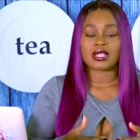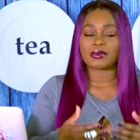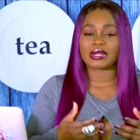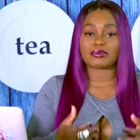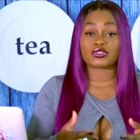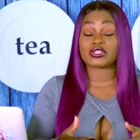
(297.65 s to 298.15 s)

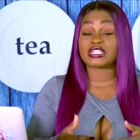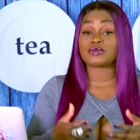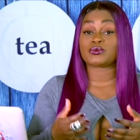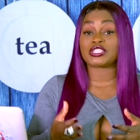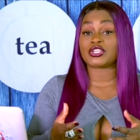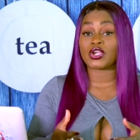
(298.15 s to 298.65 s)
but I'm sure he's
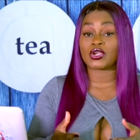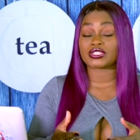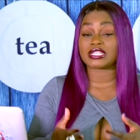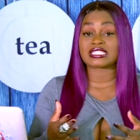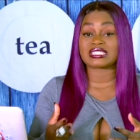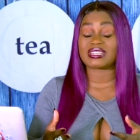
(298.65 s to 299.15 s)
really hurt
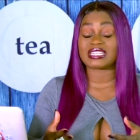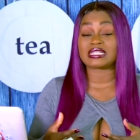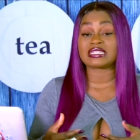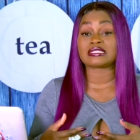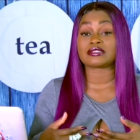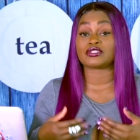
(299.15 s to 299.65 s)
that somebody he
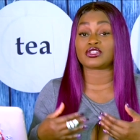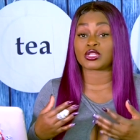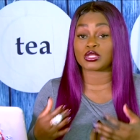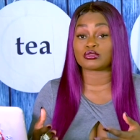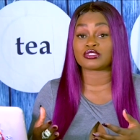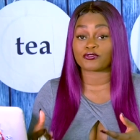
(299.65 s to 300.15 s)
considered a
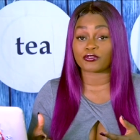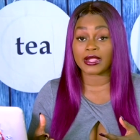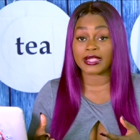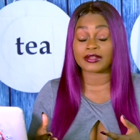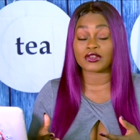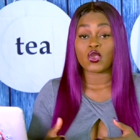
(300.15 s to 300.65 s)
close
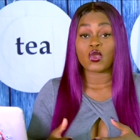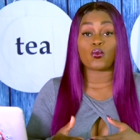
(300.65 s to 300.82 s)
friend